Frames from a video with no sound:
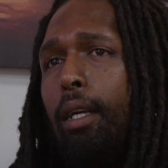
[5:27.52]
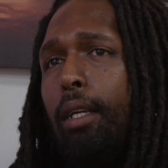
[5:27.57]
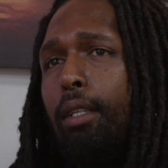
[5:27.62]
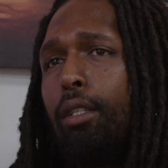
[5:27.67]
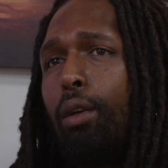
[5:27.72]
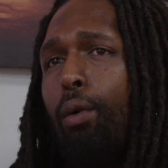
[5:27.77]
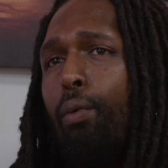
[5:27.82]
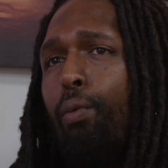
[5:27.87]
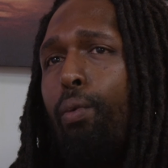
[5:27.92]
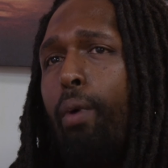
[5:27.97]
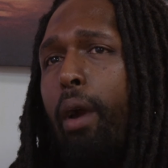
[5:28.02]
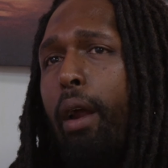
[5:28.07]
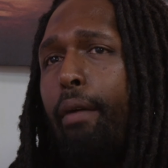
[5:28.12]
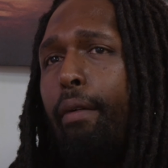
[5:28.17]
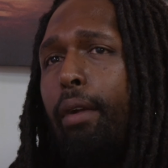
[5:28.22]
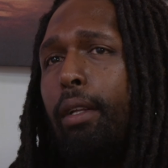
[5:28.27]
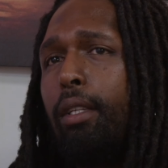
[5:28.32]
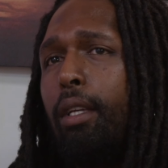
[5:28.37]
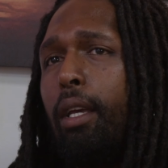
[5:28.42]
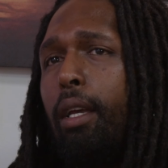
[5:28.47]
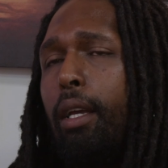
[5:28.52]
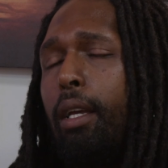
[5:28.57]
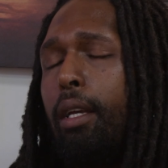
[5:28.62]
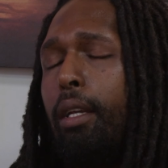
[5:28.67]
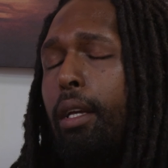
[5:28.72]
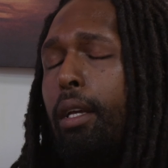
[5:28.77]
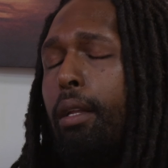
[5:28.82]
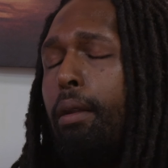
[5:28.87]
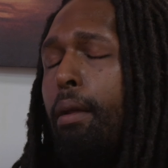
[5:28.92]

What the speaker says: it's a rarity